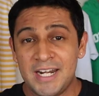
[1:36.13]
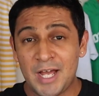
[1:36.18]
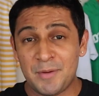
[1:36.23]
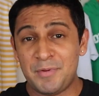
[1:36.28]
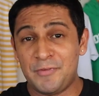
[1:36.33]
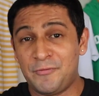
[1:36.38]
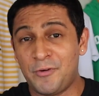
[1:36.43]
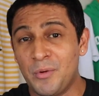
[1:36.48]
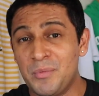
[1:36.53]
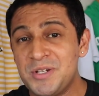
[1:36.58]
Now
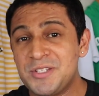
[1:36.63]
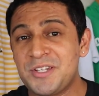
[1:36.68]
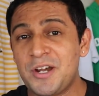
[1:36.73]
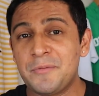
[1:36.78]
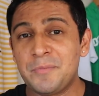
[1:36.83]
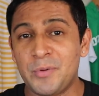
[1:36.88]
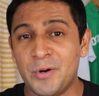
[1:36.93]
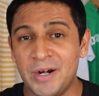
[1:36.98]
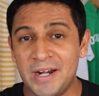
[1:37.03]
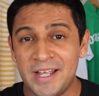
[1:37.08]
before we
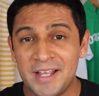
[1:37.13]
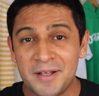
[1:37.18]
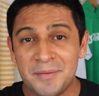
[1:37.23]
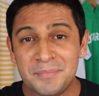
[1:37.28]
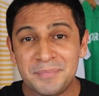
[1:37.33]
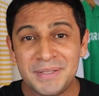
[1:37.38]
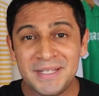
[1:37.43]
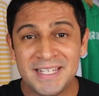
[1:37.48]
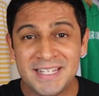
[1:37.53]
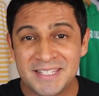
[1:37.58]
start
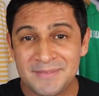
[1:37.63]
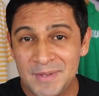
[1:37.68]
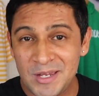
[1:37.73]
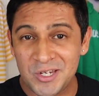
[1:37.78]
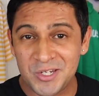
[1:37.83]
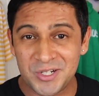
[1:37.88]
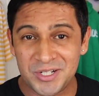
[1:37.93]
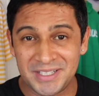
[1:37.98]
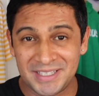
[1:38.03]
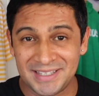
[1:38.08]
printing, please
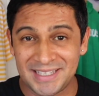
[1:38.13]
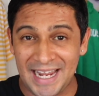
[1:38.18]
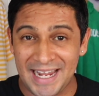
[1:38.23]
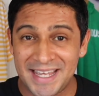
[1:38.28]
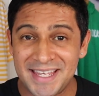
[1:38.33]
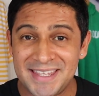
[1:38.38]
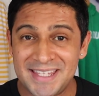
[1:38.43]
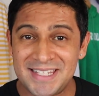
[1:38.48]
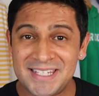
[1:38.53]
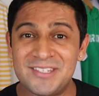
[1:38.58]
make sure to
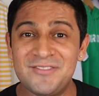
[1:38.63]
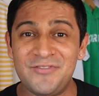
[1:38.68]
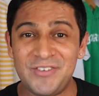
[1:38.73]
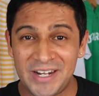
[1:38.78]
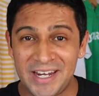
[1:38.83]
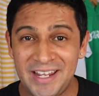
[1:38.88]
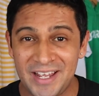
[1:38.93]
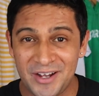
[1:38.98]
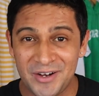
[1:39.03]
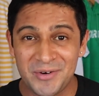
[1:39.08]
like this
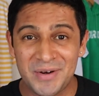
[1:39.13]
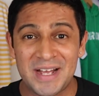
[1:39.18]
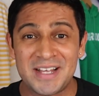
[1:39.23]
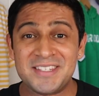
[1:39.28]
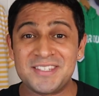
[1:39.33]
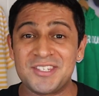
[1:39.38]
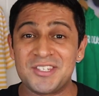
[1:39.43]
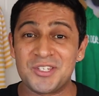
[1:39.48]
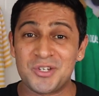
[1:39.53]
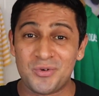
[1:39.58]
video
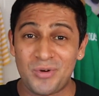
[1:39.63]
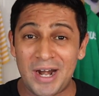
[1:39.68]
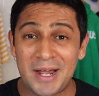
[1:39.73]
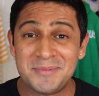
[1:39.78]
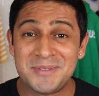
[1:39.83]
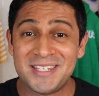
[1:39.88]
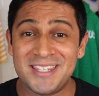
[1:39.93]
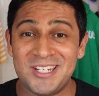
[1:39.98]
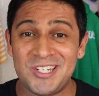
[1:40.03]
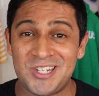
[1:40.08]
and
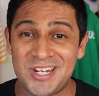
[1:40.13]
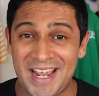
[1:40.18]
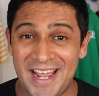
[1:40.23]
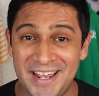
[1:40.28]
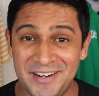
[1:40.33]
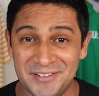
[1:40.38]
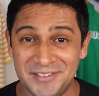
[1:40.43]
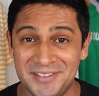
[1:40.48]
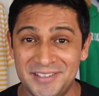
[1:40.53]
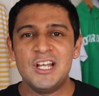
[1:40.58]
subscribe to the
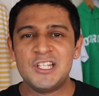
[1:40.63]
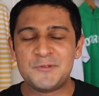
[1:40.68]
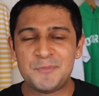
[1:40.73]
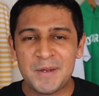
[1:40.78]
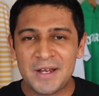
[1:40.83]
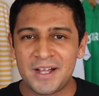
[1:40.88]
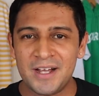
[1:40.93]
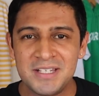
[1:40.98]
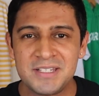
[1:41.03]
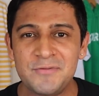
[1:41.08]
channel. It's
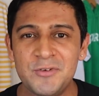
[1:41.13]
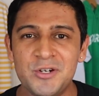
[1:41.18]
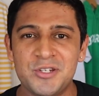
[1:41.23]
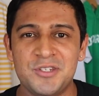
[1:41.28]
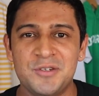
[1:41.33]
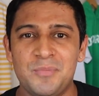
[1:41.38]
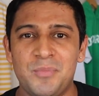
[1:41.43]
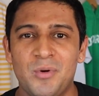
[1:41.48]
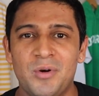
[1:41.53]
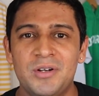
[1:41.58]
because of your
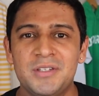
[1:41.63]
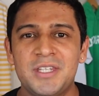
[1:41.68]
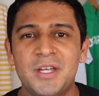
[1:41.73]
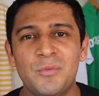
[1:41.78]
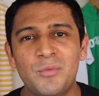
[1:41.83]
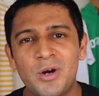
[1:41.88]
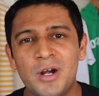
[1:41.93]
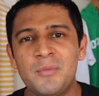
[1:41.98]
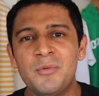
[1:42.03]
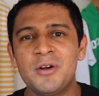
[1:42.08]
support
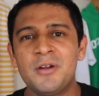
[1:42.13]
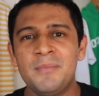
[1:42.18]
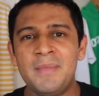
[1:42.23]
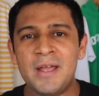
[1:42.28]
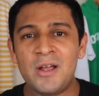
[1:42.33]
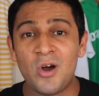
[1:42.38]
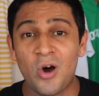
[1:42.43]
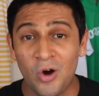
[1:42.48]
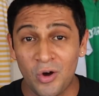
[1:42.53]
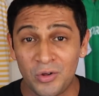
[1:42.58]
that we're able to
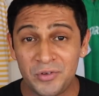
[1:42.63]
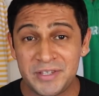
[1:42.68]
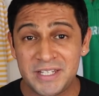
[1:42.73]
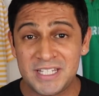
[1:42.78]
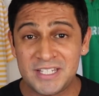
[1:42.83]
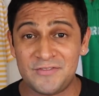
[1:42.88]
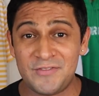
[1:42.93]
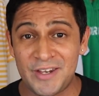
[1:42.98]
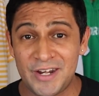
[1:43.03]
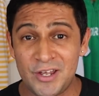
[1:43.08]
make all
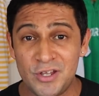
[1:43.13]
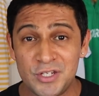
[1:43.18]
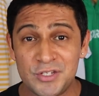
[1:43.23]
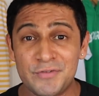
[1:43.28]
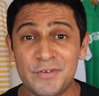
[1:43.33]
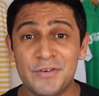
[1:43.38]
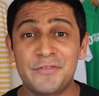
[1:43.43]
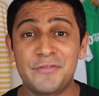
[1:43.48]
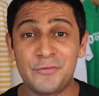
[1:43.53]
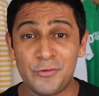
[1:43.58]
these
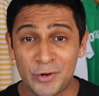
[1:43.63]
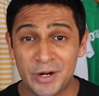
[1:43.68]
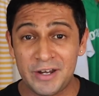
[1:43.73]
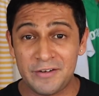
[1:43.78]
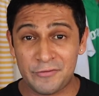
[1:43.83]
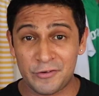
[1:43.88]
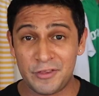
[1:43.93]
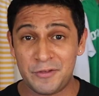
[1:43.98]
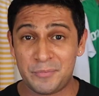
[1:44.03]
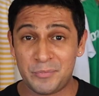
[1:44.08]
videos for
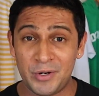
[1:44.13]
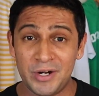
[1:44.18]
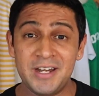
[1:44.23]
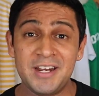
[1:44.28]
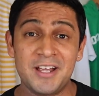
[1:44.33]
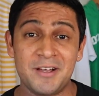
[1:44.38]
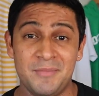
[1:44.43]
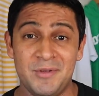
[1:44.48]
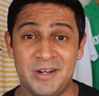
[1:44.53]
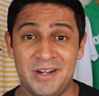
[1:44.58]
free for the
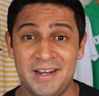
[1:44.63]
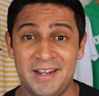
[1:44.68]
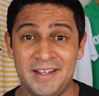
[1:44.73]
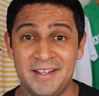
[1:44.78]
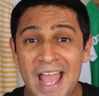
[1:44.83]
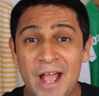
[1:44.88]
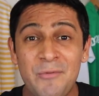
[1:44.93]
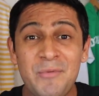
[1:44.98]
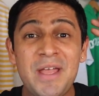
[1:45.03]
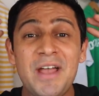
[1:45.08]
printing community.
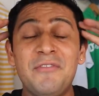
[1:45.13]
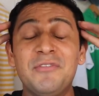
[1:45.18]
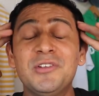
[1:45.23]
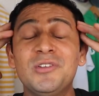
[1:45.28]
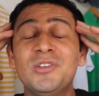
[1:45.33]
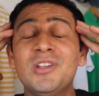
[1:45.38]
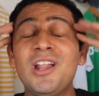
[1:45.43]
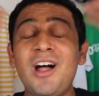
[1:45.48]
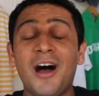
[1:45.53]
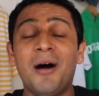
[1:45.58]
And we have a
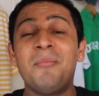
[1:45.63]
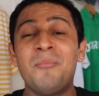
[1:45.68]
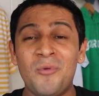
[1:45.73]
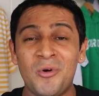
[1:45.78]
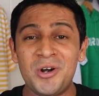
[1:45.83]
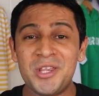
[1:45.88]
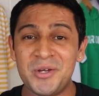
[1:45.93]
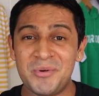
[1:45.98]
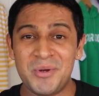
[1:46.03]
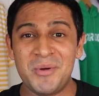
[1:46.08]
lot
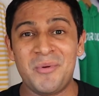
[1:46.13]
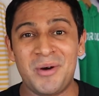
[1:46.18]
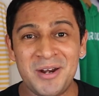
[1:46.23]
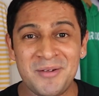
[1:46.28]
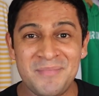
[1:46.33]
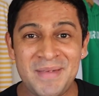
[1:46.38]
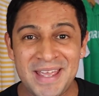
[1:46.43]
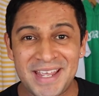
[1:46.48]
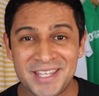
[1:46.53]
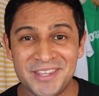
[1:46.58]
more that we
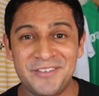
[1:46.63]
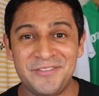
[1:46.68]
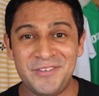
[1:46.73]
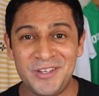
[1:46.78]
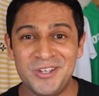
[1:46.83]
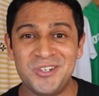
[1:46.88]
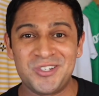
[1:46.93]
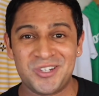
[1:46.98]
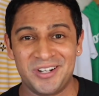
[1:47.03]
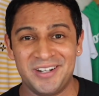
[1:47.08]
wanna make in the
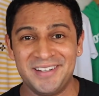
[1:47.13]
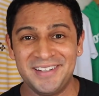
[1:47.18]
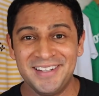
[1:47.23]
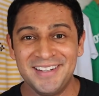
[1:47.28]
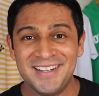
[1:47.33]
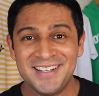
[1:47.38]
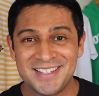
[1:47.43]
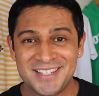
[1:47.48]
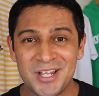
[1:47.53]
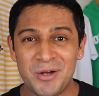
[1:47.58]
future.
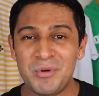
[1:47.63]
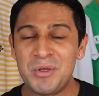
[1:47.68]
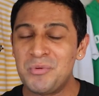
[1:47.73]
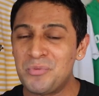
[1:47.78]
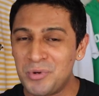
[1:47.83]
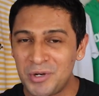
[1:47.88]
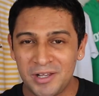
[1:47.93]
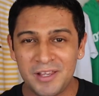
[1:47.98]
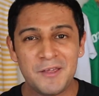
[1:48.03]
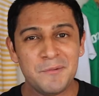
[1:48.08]
So we
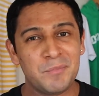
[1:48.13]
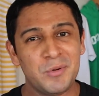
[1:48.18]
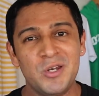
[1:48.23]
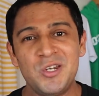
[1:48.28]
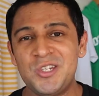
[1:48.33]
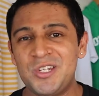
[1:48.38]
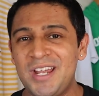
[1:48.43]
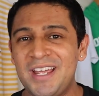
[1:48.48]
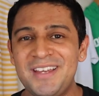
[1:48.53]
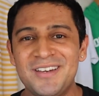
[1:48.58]
really
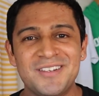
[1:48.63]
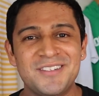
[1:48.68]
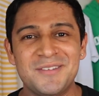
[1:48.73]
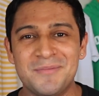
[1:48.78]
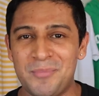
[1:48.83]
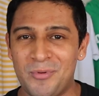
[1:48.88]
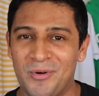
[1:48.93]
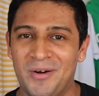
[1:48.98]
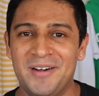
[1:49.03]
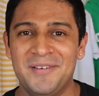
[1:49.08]
appreciate your
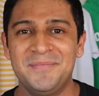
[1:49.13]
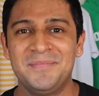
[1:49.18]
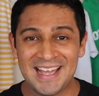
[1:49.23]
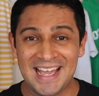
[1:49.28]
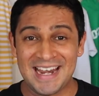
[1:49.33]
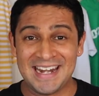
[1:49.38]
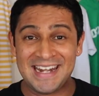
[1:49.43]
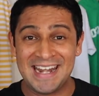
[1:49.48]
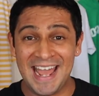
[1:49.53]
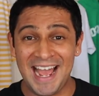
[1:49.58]
support.
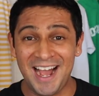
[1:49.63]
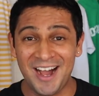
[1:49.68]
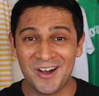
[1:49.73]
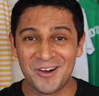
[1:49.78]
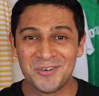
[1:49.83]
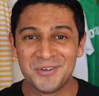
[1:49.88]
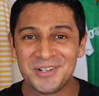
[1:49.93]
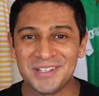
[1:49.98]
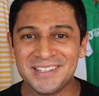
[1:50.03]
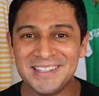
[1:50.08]
And
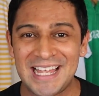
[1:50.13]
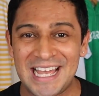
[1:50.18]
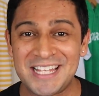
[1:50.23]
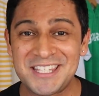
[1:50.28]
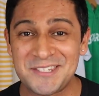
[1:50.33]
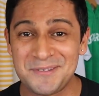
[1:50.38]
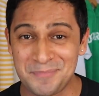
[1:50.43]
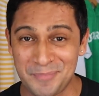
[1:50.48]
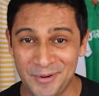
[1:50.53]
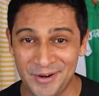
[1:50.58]
now
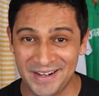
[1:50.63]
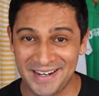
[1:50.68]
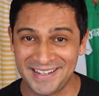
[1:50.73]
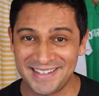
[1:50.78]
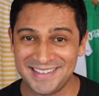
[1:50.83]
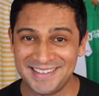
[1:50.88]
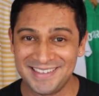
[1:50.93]
let's print.